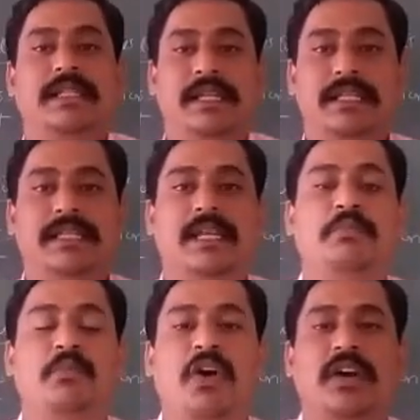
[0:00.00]
That is,
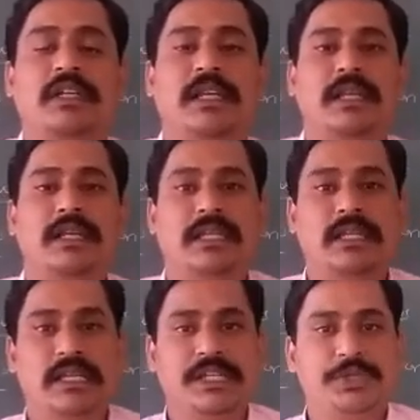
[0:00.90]
here
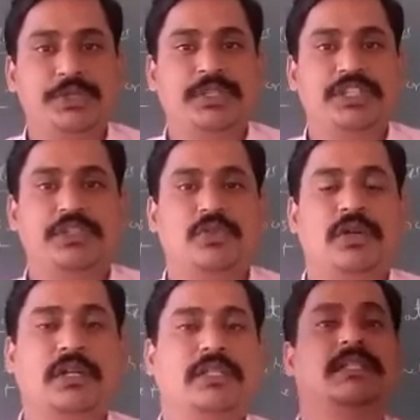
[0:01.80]
mortality ratio is
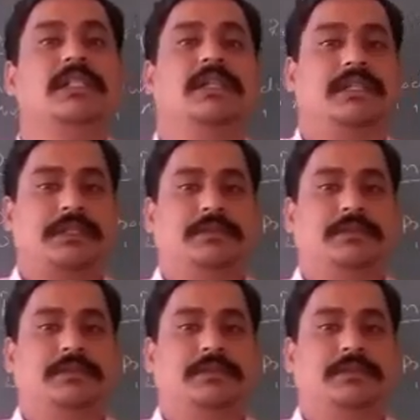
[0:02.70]
not considered.